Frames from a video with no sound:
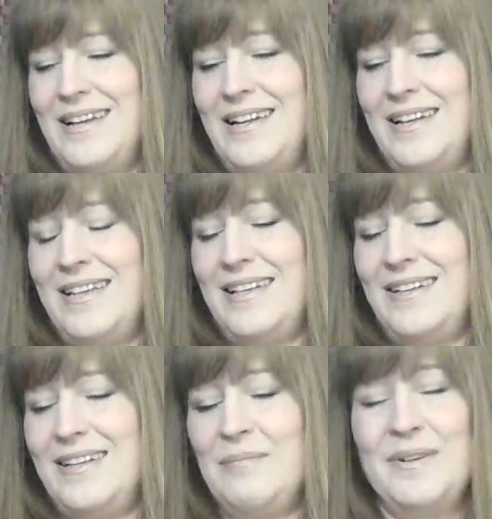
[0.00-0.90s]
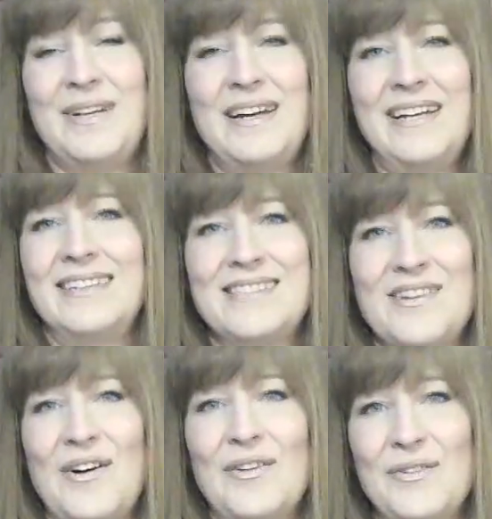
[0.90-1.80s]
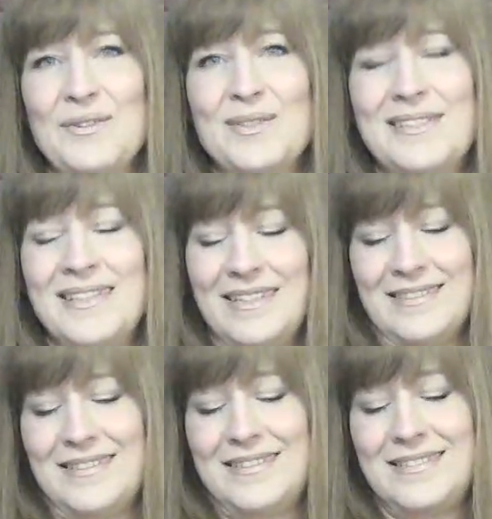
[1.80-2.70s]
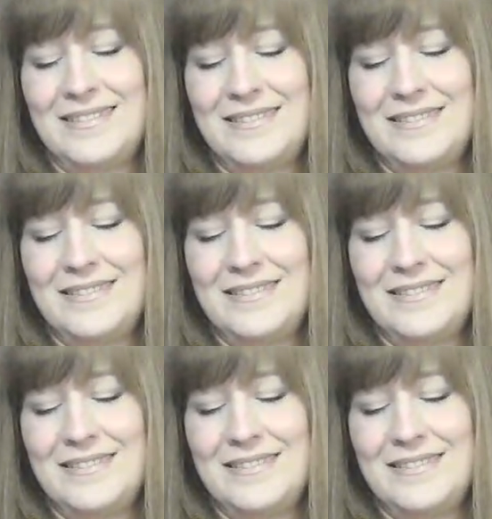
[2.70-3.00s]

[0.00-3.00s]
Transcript: And number nine is all those things.